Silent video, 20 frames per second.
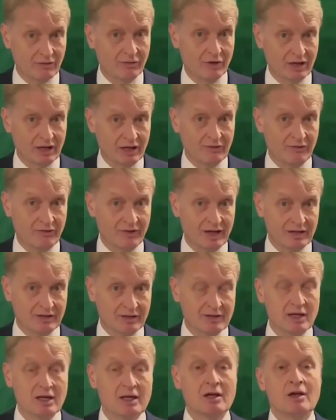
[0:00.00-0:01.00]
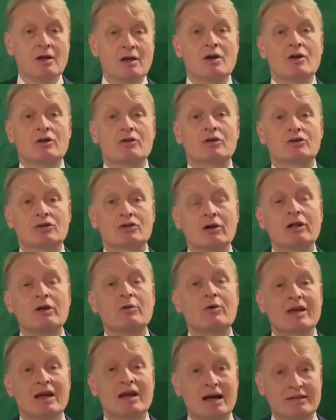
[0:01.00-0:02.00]
Foreign Affairs, not only
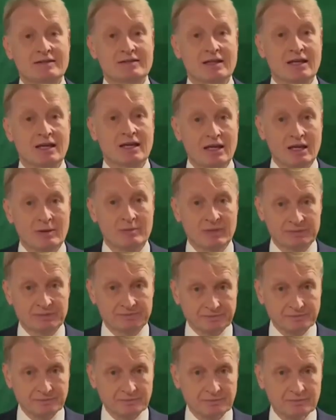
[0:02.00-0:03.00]
we ask him